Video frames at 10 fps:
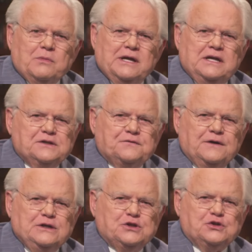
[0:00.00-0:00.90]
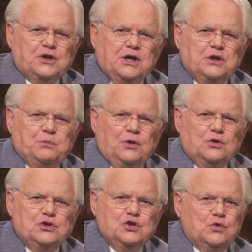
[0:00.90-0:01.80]
make his face to shine
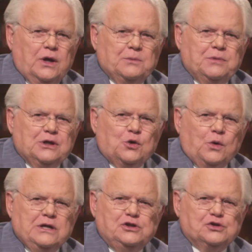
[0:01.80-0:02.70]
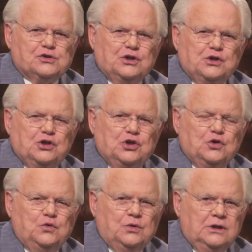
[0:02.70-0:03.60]
upon you and be gracious unto
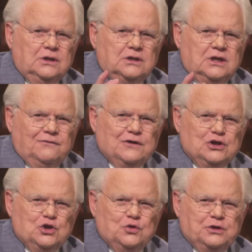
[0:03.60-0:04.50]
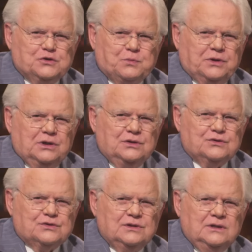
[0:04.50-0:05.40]
you, giving you his
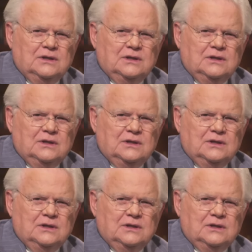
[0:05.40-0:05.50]
peace.